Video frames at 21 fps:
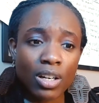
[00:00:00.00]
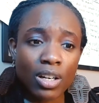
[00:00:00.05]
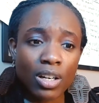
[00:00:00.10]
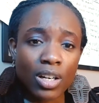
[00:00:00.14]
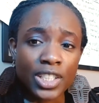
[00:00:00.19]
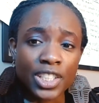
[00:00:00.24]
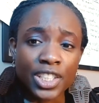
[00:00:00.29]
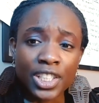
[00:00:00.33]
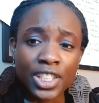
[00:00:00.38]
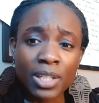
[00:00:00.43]

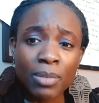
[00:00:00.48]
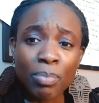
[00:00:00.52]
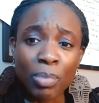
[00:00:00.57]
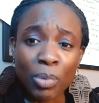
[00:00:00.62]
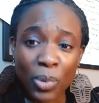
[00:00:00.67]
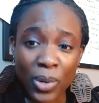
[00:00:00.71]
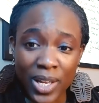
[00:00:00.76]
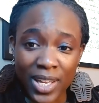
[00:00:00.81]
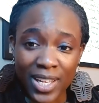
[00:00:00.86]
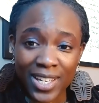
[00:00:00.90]
a cheap
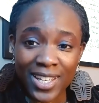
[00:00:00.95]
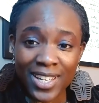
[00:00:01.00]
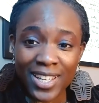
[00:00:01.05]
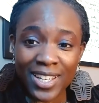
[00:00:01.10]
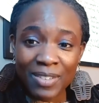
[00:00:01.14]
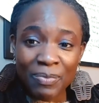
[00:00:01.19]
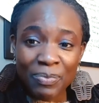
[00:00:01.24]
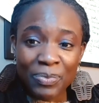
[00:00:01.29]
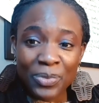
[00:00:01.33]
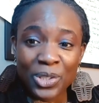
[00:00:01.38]
way
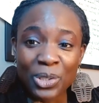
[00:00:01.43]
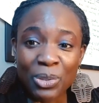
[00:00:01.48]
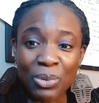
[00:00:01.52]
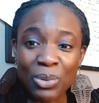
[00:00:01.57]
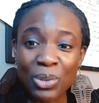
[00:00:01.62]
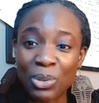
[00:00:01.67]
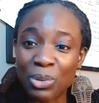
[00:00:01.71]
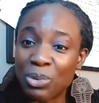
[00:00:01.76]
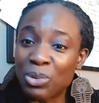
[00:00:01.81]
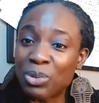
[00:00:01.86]
to
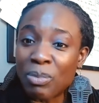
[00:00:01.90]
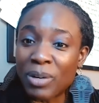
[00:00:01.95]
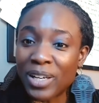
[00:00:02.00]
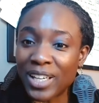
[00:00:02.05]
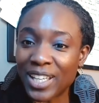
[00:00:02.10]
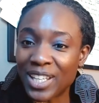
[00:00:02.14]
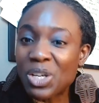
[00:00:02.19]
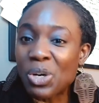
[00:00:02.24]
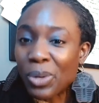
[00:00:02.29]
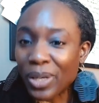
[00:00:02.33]
lose
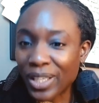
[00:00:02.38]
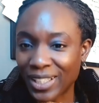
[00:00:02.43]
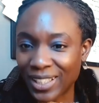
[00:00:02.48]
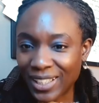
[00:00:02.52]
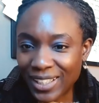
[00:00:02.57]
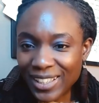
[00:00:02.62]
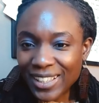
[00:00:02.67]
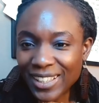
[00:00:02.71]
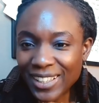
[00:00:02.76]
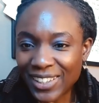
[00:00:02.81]
money
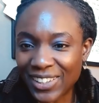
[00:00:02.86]
quickly.